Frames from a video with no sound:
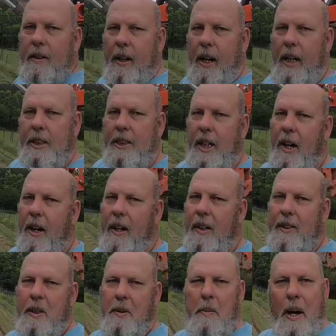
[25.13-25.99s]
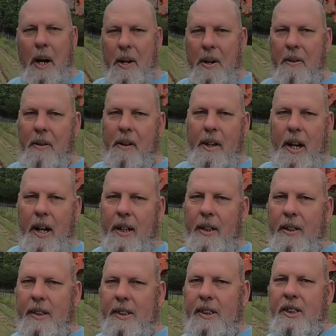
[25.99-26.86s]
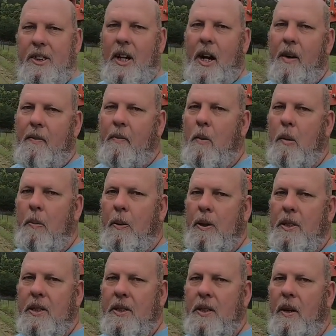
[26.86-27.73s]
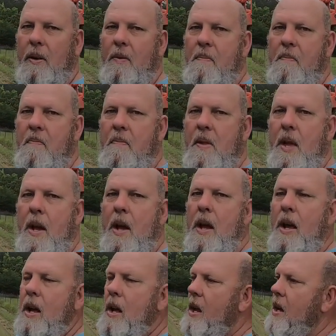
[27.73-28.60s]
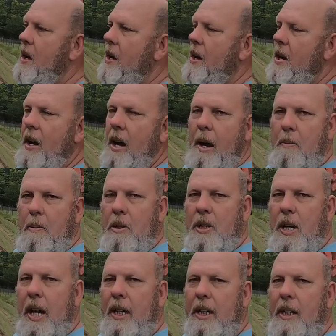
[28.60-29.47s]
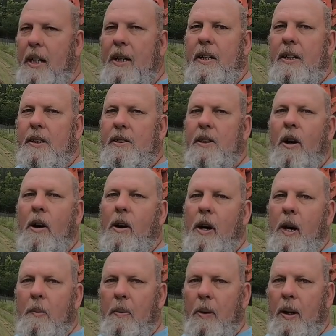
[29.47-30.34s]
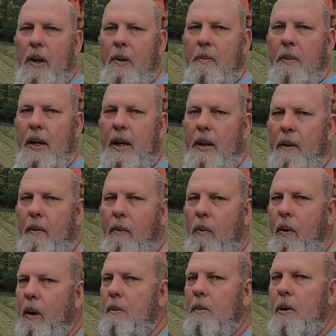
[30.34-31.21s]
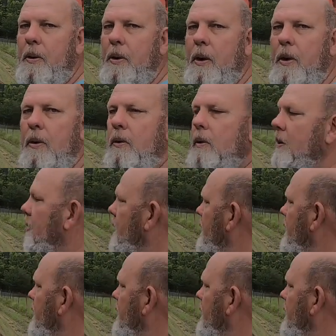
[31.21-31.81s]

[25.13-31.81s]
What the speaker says: Alright y'all, how's everybody doing today? This is Todd from We Put You Seaux. I'm going to try to clean this garden up a little bit. What I'm going to do